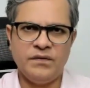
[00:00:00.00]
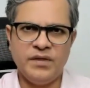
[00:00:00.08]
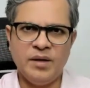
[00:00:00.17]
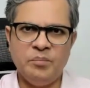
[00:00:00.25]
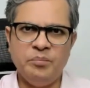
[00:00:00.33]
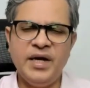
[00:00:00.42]

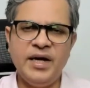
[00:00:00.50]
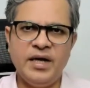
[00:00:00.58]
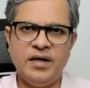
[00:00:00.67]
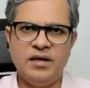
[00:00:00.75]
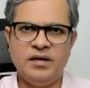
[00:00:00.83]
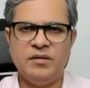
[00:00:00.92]
the
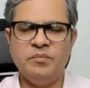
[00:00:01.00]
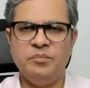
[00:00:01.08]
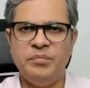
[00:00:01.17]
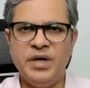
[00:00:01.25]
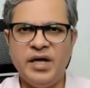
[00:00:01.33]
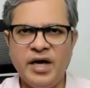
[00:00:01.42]
male
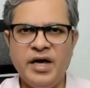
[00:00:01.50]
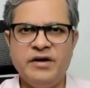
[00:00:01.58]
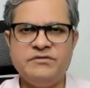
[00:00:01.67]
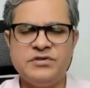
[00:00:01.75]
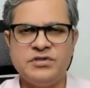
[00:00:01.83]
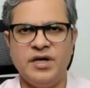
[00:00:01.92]

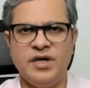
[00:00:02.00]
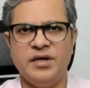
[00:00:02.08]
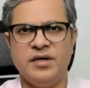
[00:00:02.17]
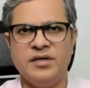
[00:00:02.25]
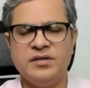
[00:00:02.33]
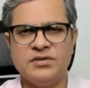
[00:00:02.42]
behaves
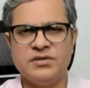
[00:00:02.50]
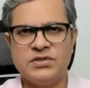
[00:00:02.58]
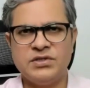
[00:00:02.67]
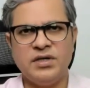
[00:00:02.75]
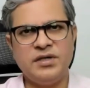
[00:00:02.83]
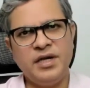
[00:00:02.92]
in a
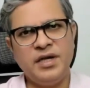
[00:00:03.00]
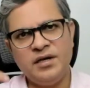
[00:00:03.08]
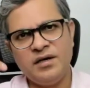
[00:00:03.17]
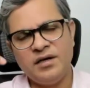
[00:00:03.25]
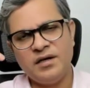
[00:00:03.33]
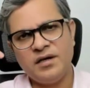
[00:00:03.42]

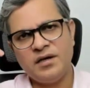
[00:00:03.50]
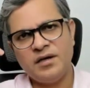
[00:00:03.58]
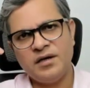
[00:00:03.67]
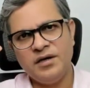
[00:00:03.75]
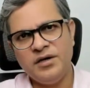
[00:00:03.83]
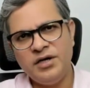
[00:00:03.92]
certain
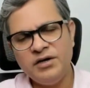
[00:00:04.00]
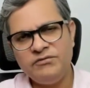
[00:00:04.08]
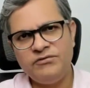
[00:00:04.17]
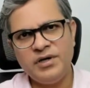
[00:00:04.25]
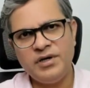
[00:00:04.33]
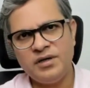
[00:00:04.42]

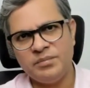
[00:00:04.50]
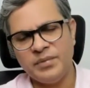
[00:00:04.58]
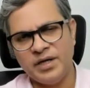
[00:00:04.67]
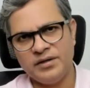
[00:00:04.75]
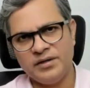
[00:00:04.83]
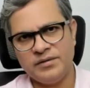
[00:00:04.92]
different
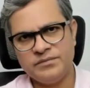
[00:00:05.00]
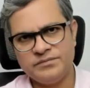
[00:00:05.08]
manner.